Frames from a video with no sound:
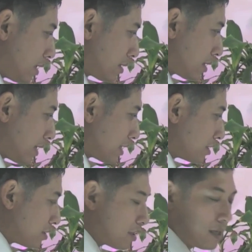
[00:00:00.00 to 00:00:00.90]

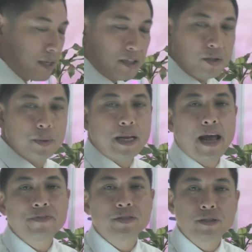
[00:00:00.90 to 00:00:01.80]
connections. You would
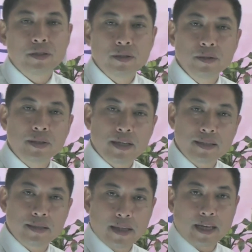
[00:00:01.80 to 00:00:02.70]
have to do
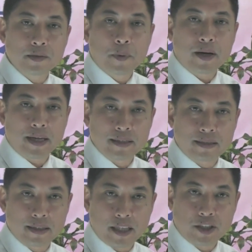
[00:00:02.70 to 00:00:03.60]
this Lexmark
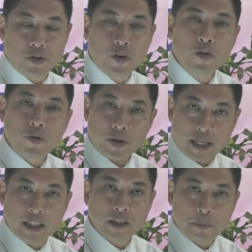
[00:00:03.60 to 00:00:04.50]
installation for
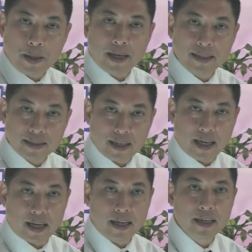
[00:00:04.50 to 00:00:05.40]
each
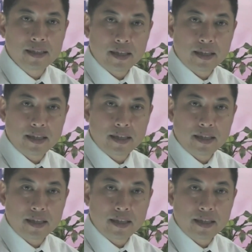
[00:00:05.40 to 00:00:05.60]
PC